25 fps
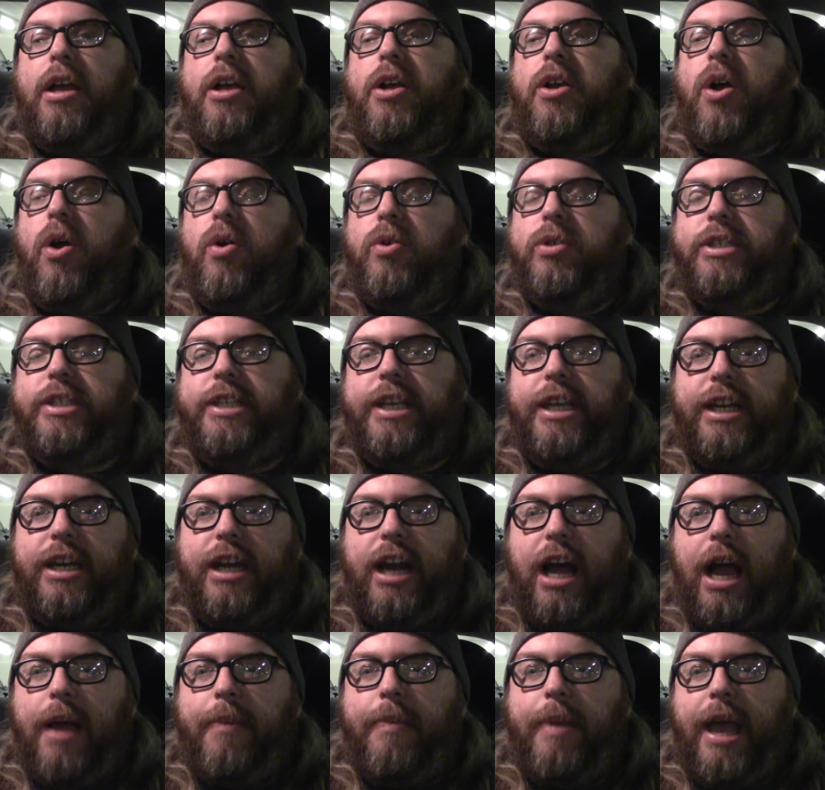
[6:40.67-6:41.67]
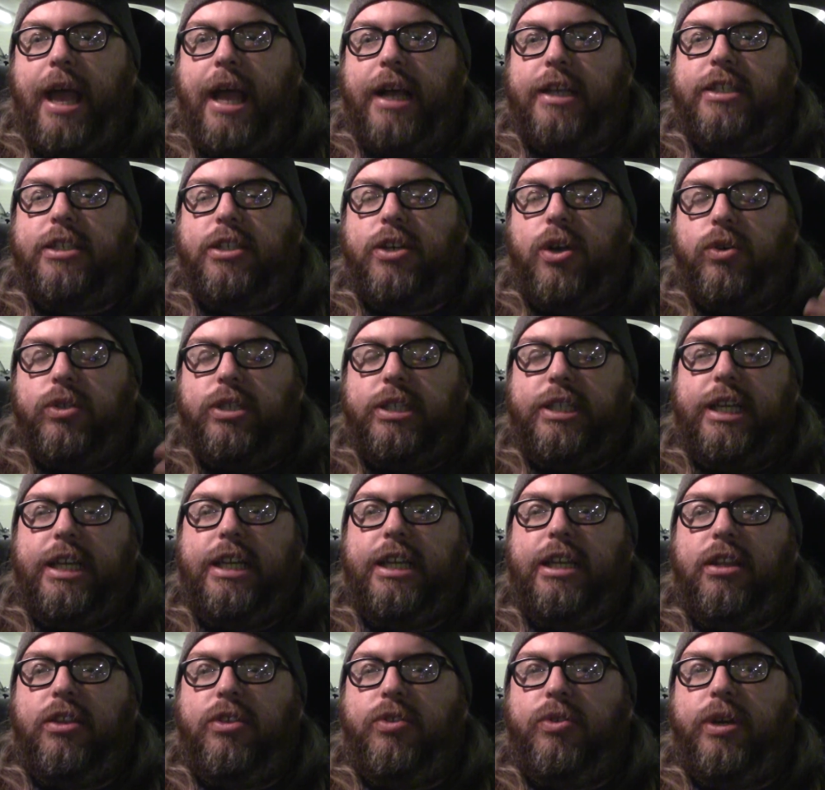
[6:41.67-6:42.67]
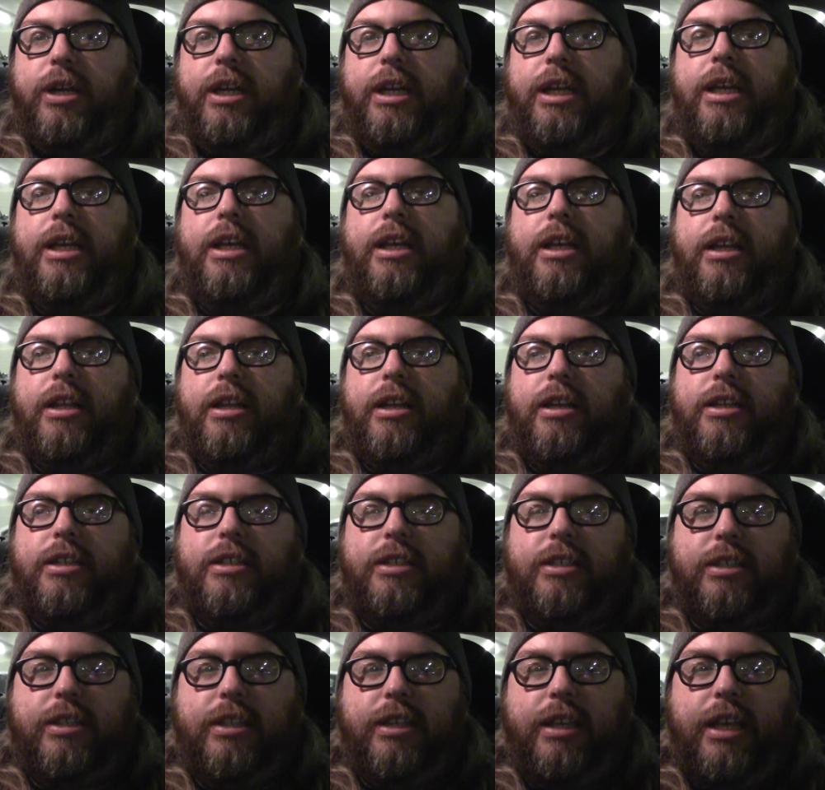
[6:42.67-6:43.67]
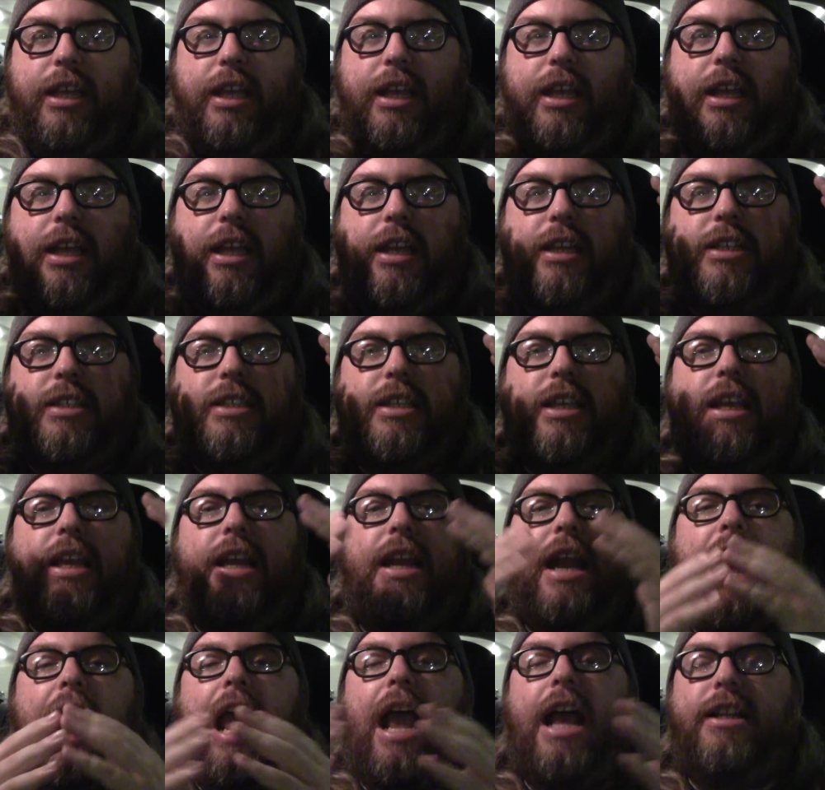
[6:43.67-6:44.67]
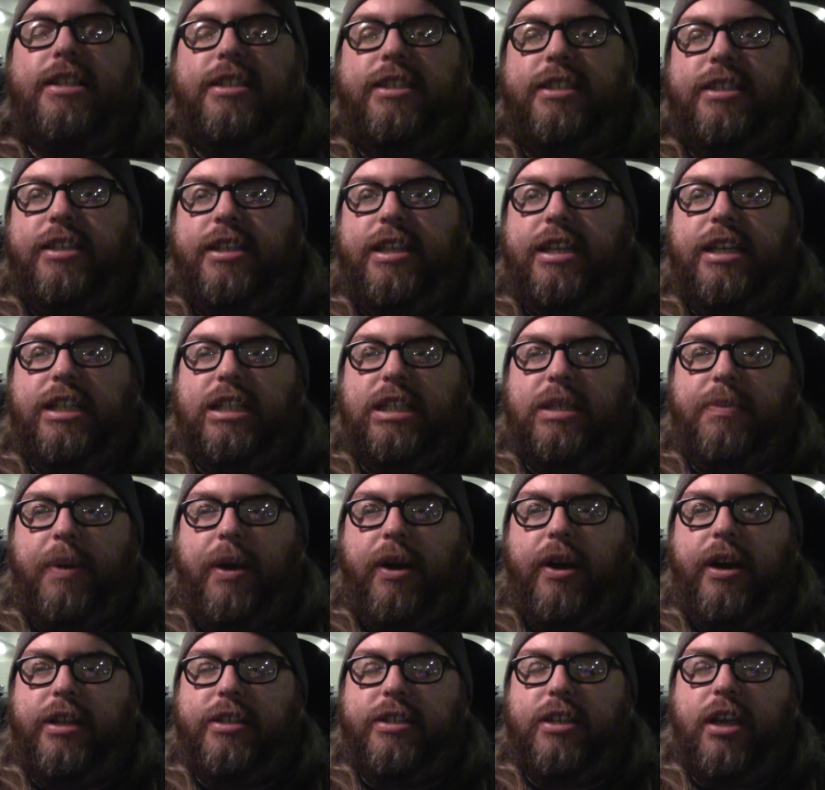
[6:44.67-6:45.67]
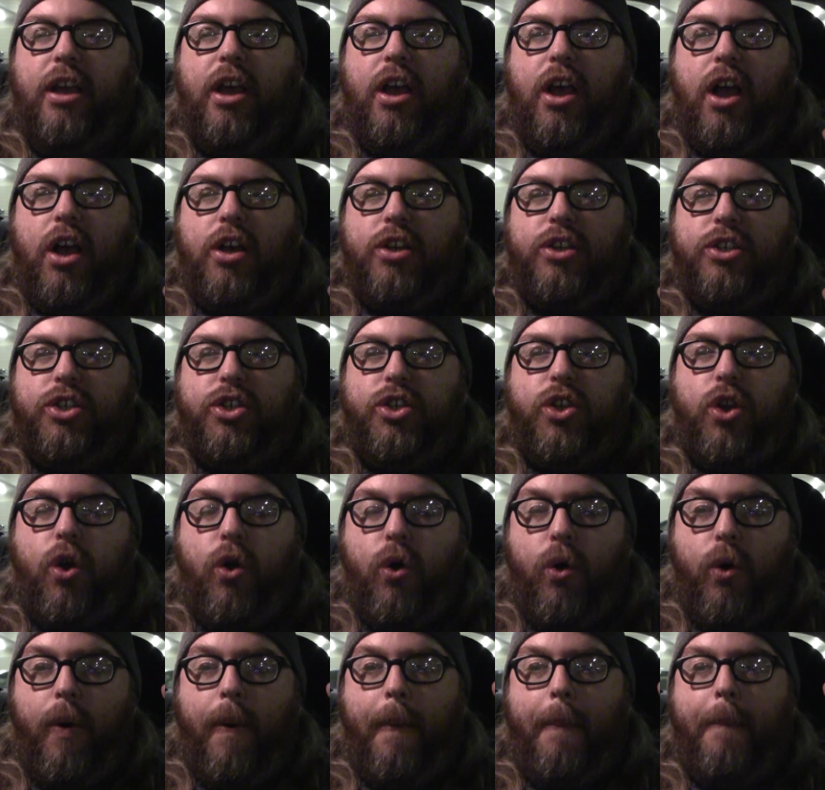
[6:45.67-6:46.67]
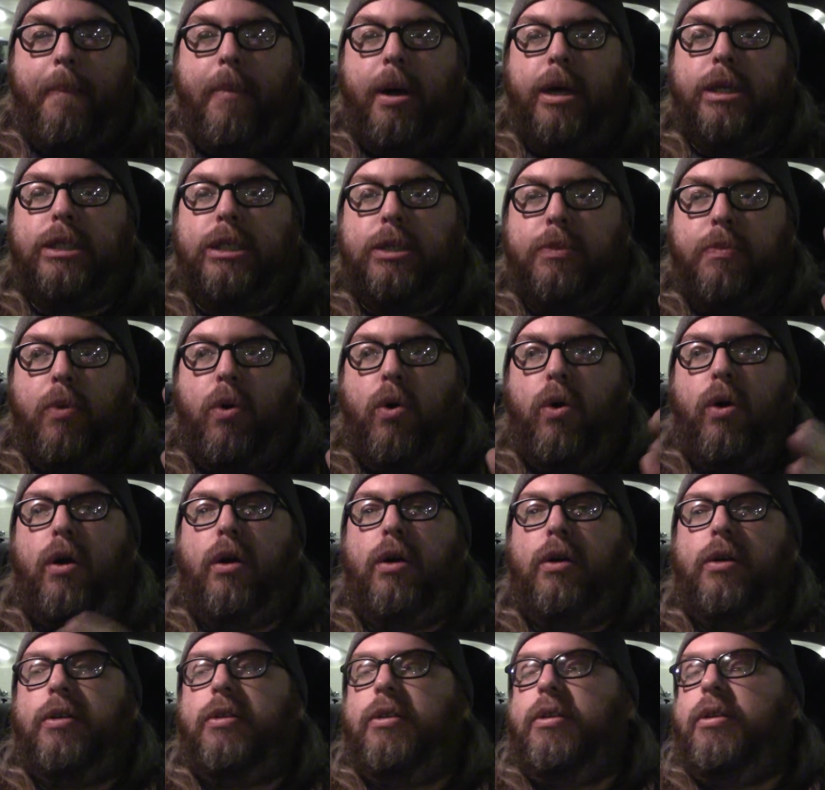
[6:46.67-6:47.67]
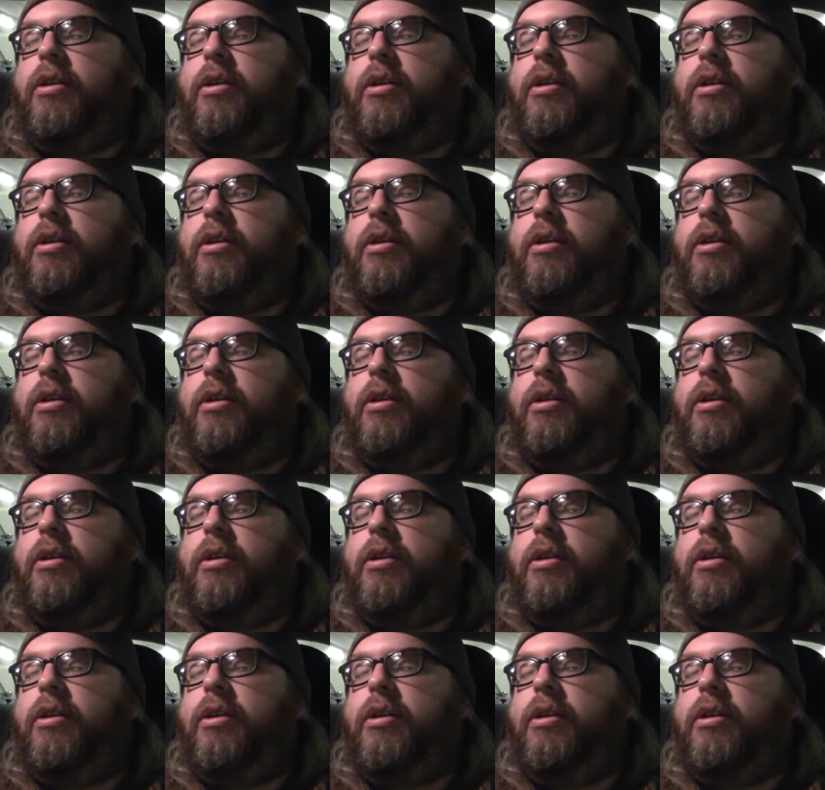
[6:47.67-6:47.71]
go see it in IMAX, go see it in 3D, because it just enhances the experience so much more.